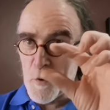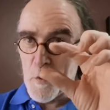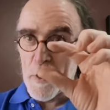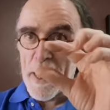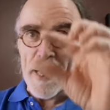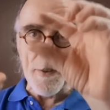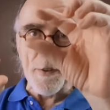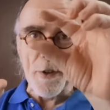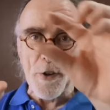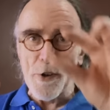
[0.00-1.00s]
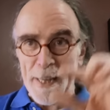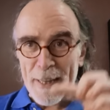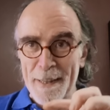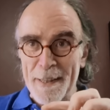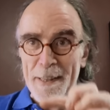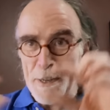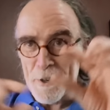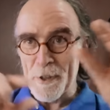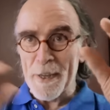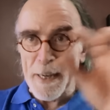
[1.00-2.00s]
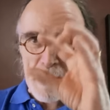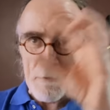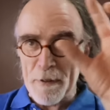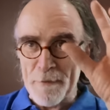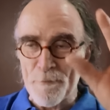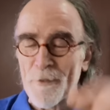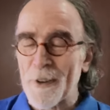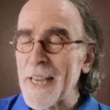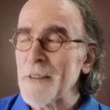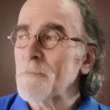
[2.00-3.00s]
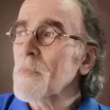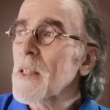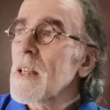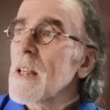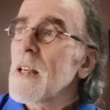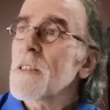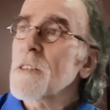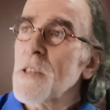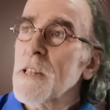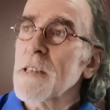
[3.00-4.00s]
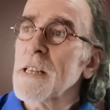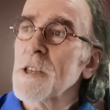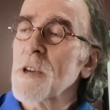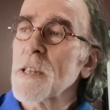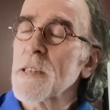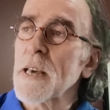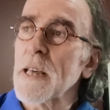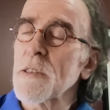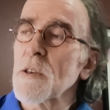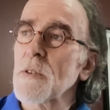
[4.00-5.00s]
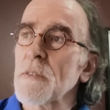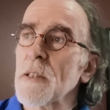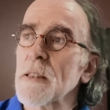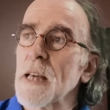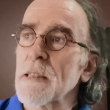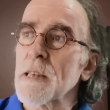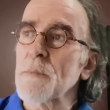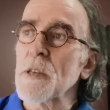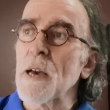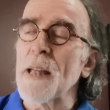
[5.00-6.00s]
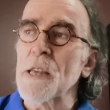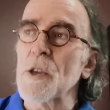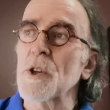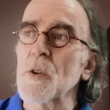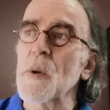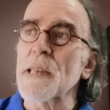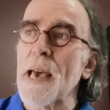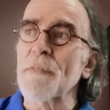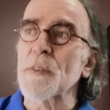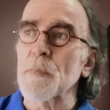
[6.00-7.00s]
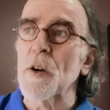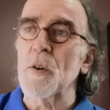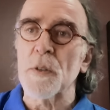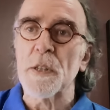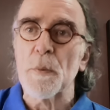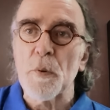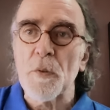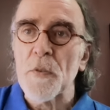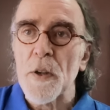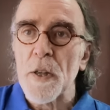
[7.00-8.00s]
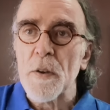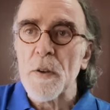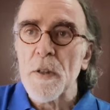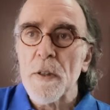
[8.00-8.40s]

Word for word: all the heads on the coins, and then you'd look it up, right? So there's an interest there. So that, that's some, I think you should always have some gold in your portfolio,